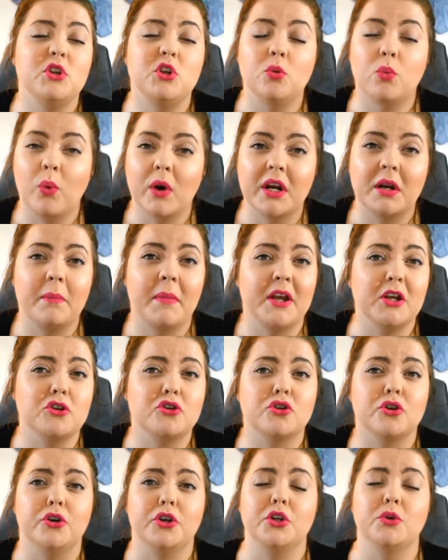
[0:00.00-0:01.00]
want to make
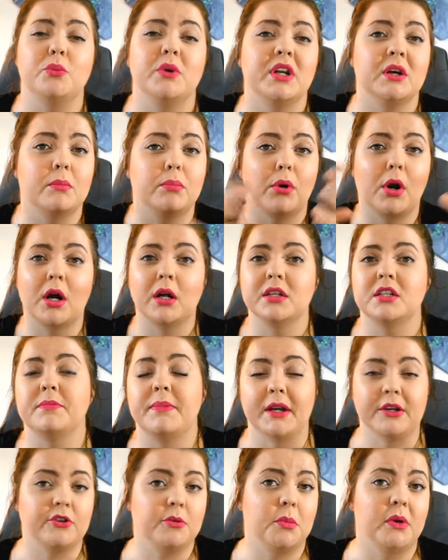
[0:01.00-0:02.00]
sure you get a broad
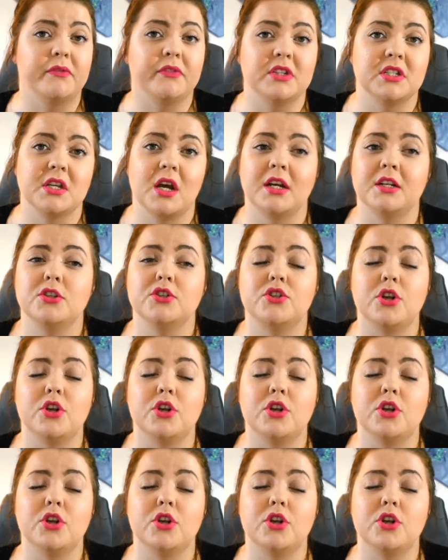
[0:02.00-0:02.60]
spectrum of designs.